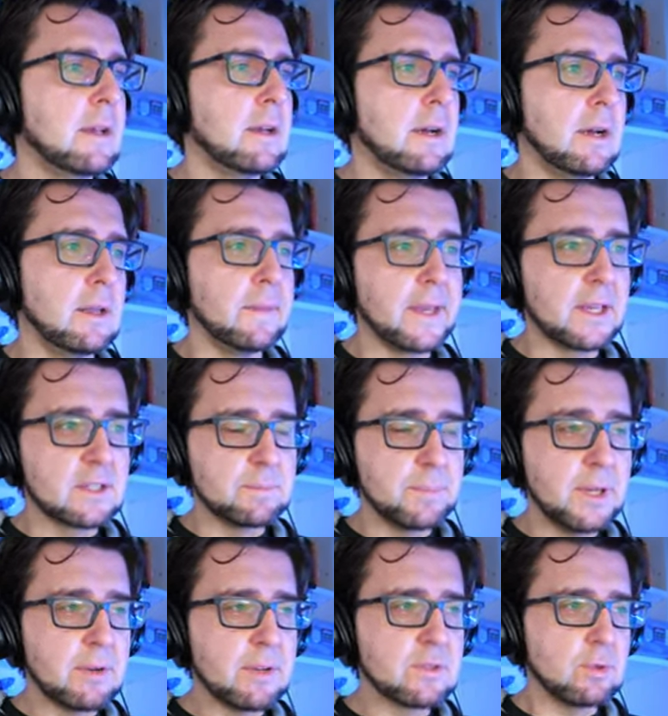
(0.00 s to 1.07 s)
uh, the
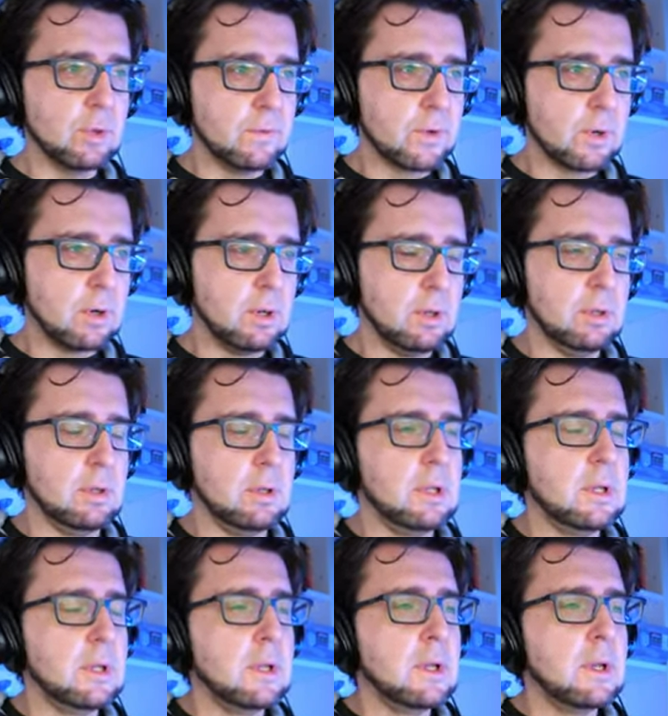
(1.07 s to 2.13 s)
experience overall.
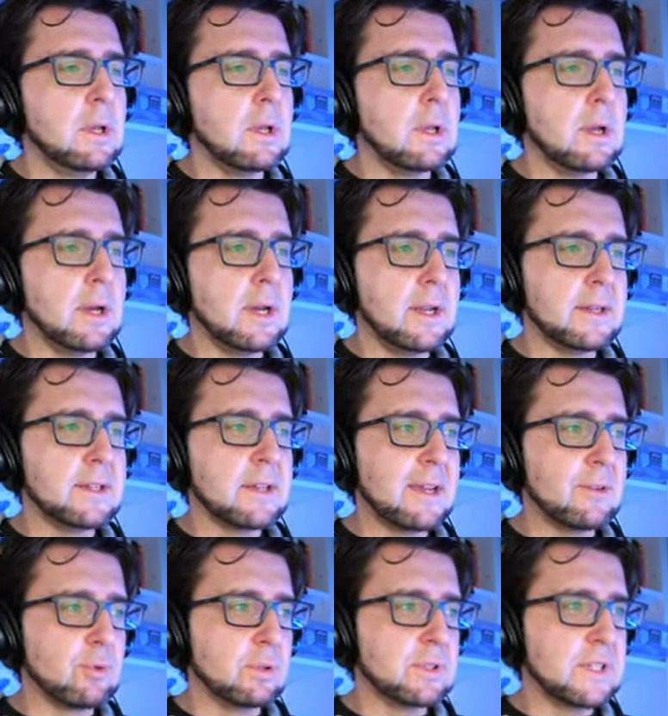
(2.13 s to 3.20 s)
Uh, and
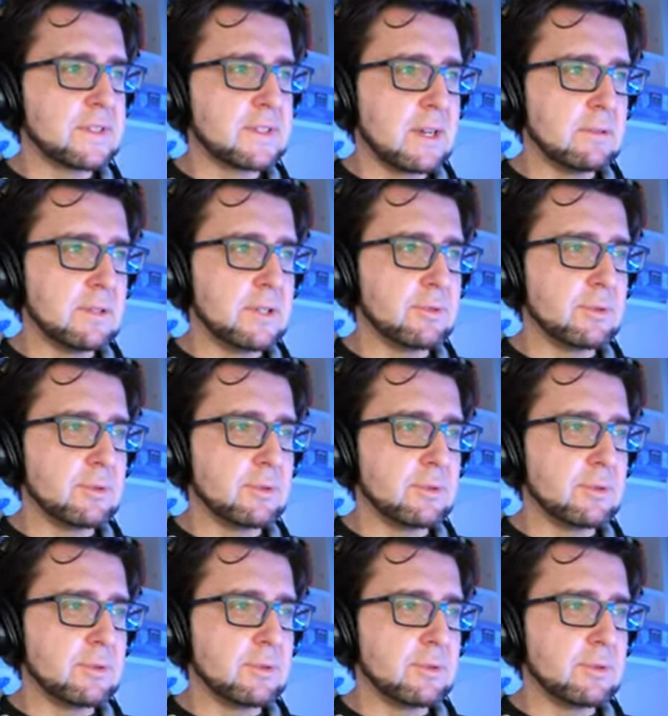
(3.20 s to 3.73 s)
I wrote this down. I